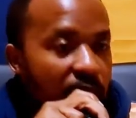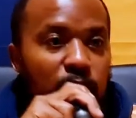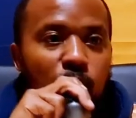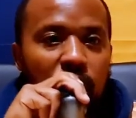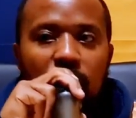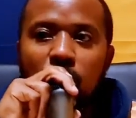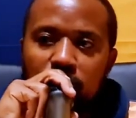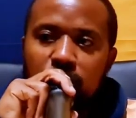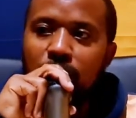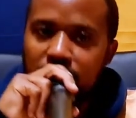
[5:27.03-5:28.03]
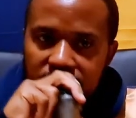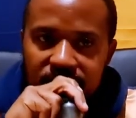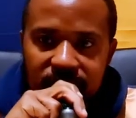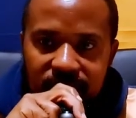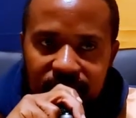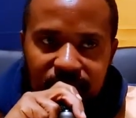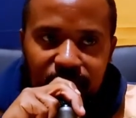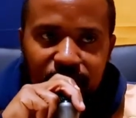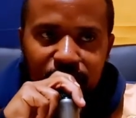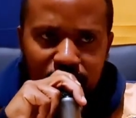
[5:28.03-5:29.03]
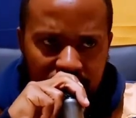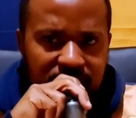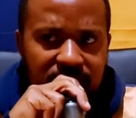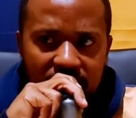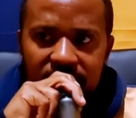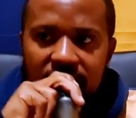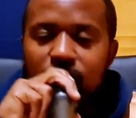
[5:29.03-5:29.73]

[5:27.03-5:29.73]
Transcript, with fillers: Are you going to go too? You understand?